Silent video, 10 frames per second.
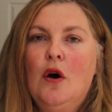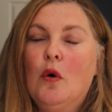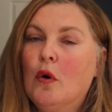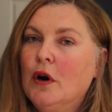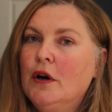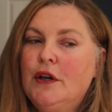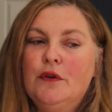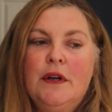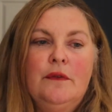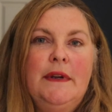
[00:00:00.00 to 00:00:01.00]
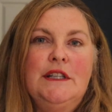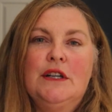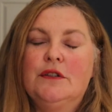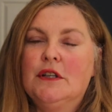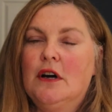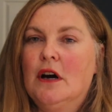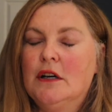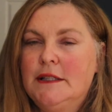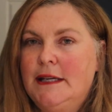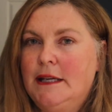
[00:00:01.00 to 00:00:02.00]
Or you can reach out to our
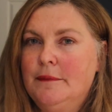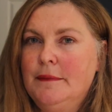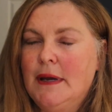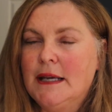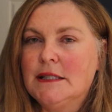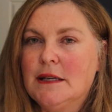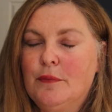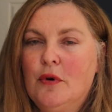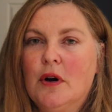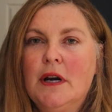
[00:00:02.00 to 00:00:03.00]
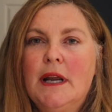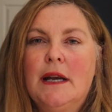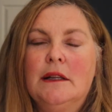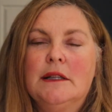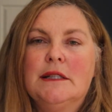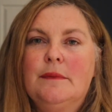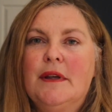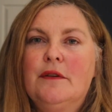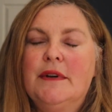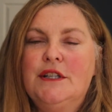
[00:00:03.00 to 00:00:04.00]
team at
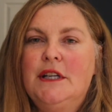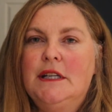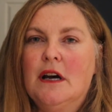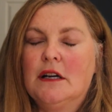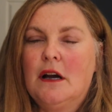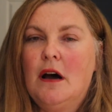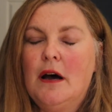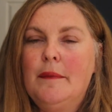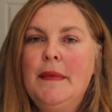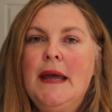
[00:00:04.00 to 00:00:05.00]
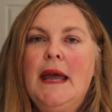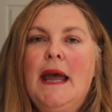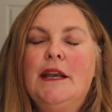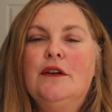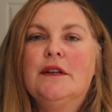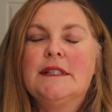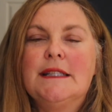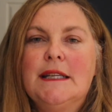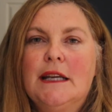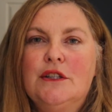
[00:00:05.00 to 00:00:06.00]
support@elizabethritchie.com, and you can
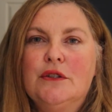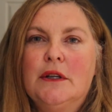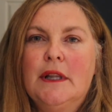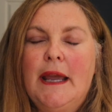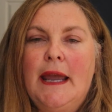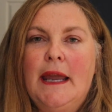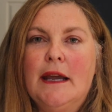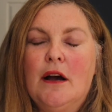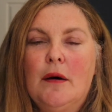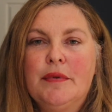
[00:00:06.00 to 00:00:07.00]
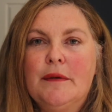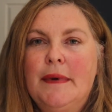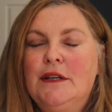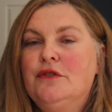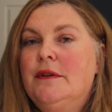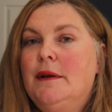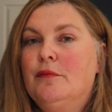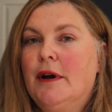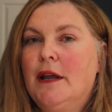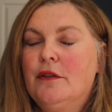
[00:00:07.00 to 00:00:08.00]
schedule a complimentary
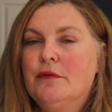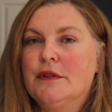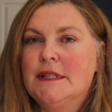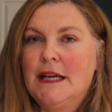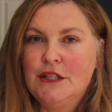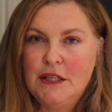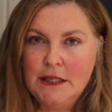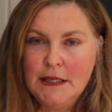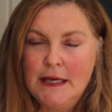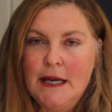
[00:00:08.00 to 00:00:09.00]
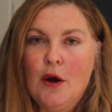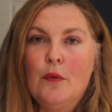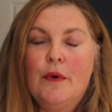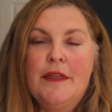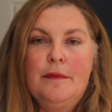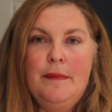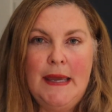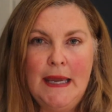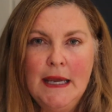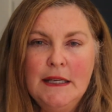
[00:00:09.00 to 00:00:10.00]
breakthrough session with
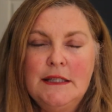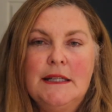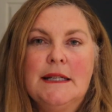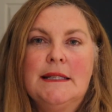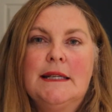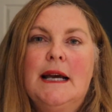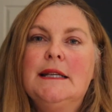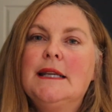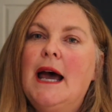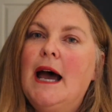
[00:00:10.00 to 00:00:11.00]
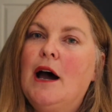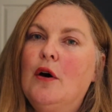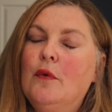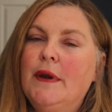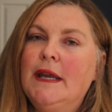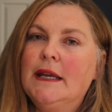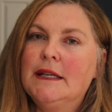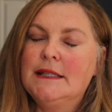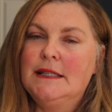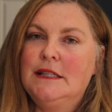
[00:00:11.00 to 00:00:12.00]
me to discuss how we can
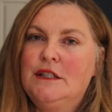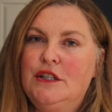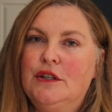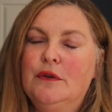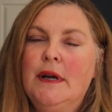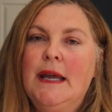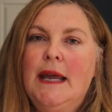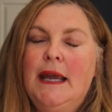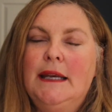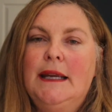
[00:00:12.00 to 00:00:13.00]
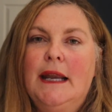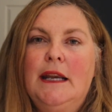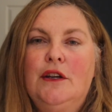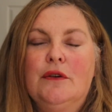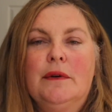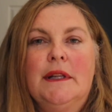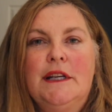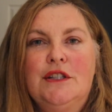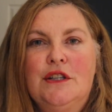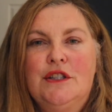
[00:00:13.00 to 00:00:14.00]
assist you in getting your
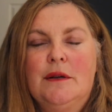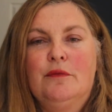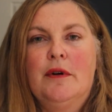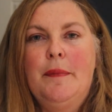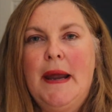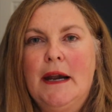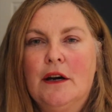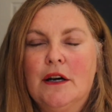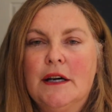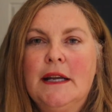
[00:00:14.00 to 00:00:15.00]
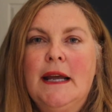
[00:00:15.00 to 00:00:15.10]
relationship repaired